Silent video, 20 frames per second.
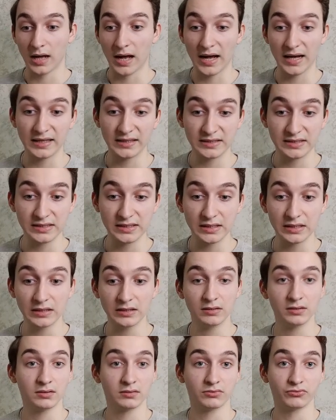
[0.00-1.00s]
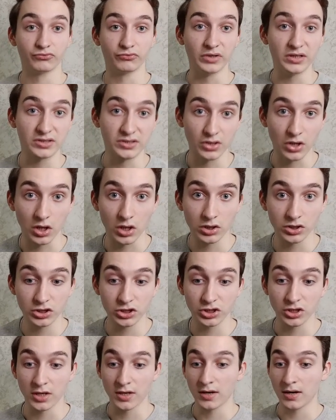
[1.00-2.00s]
IT,
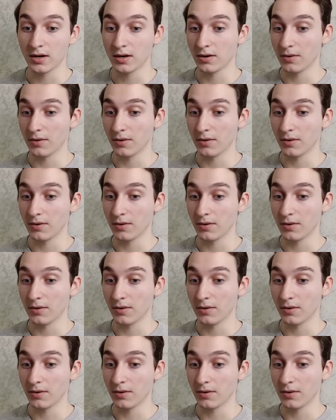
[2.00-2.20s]
research.